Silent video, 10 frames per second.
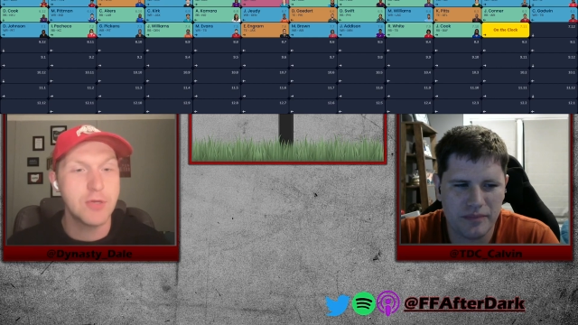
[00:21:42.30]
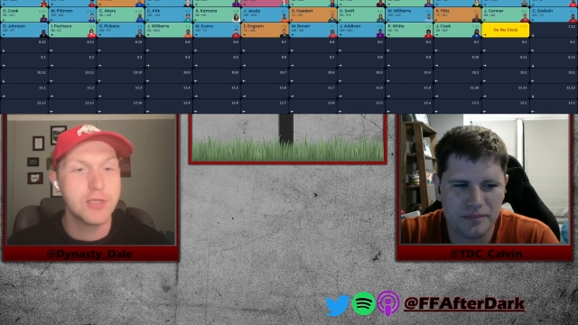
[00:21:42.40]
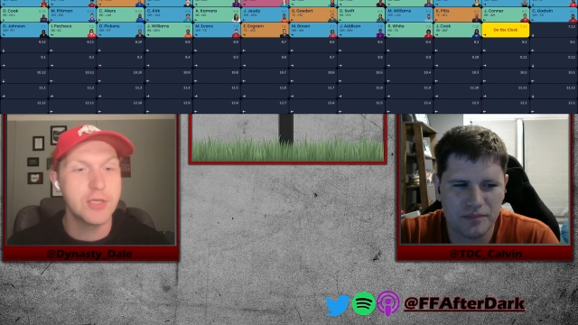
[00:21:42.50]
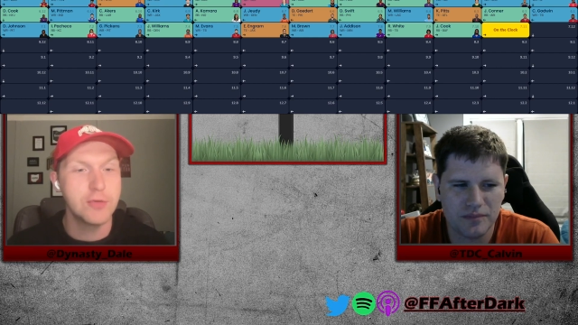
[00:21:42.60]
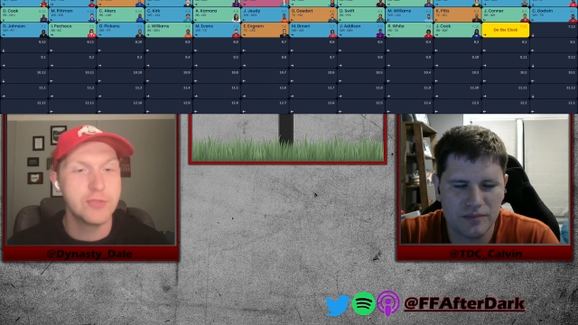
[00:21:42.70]
Speaker 1: going to
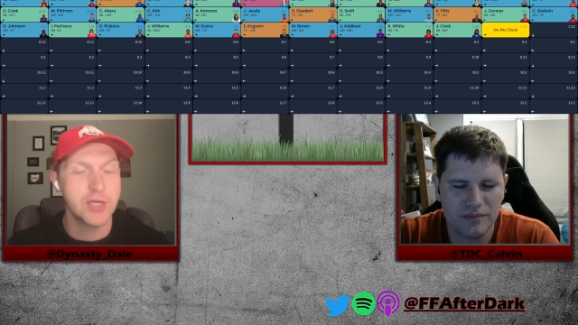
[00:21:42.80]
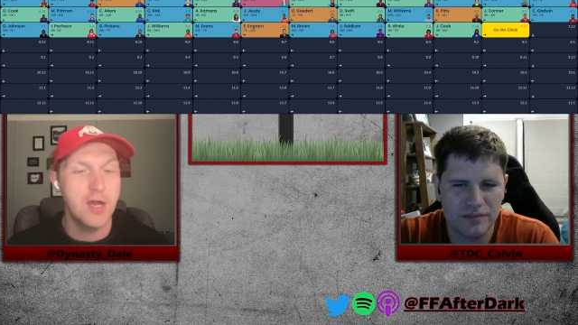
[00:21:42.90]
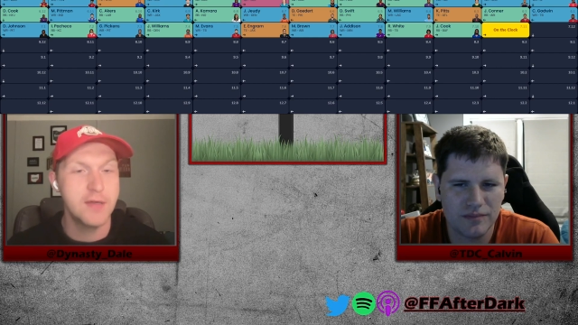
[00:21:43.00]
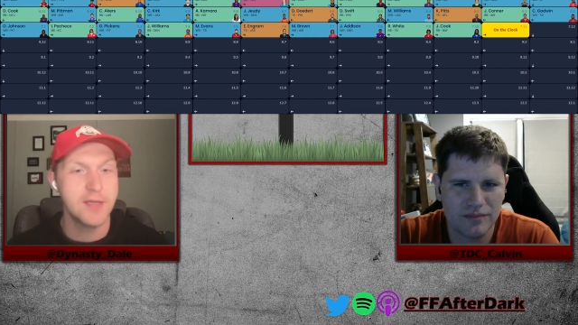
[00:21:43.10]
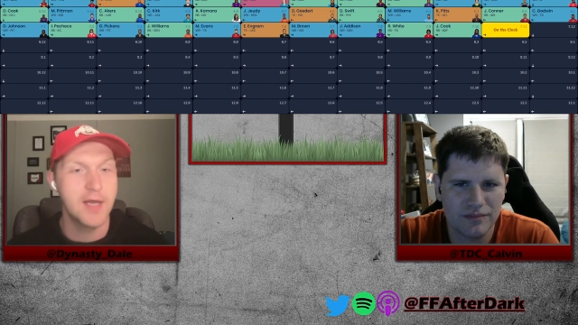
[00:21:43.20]
go
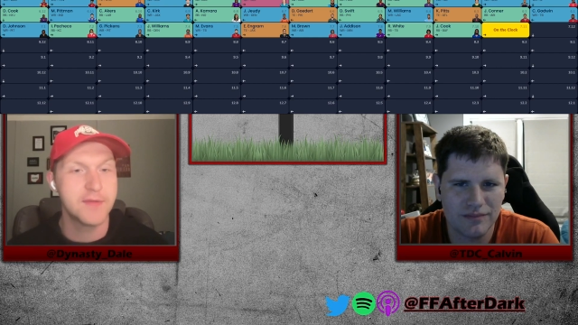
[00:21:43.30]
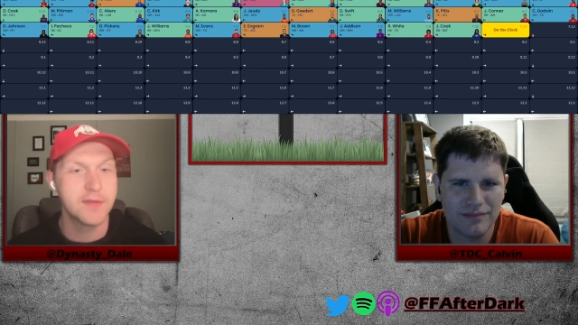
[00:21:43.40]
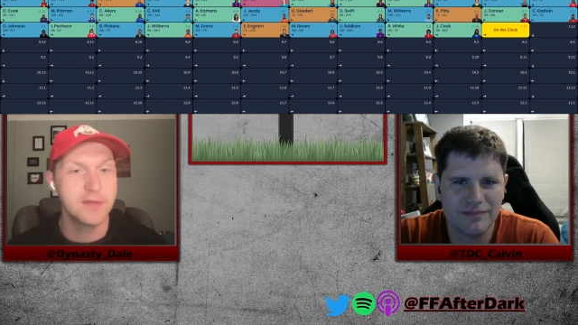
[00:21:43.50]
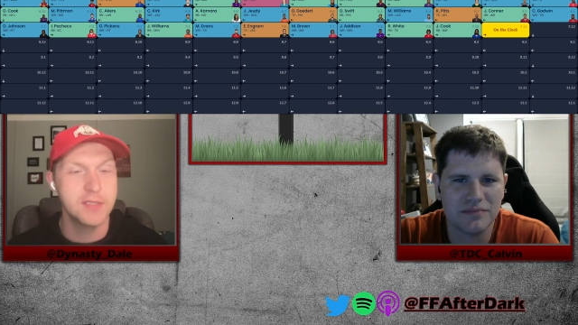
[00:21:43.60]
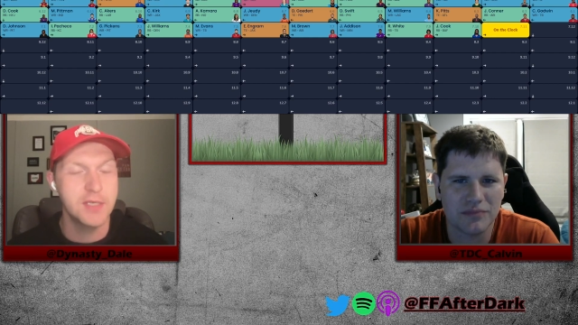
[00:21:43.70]
Jahan
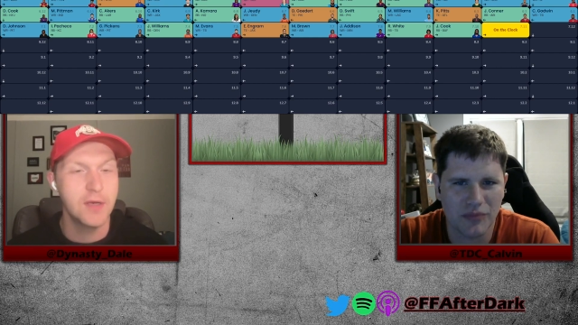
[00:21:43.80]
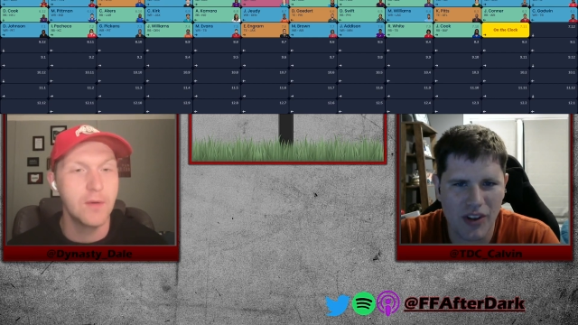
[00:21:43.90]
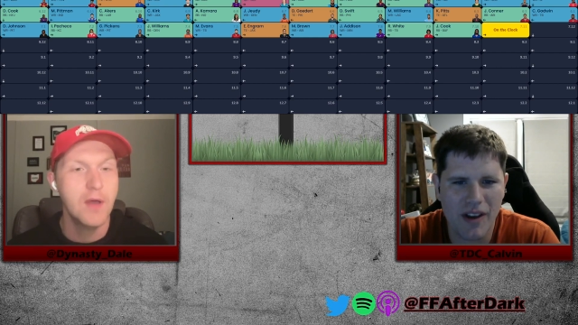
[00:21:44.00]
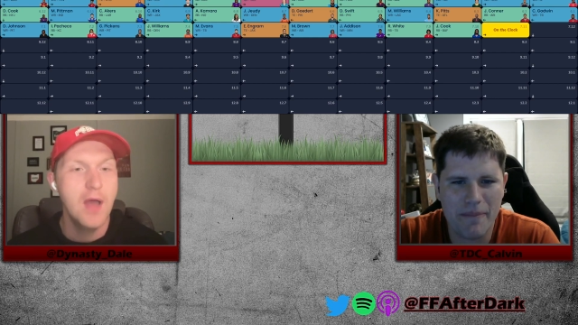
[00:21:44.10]
Dotson. You know, okay.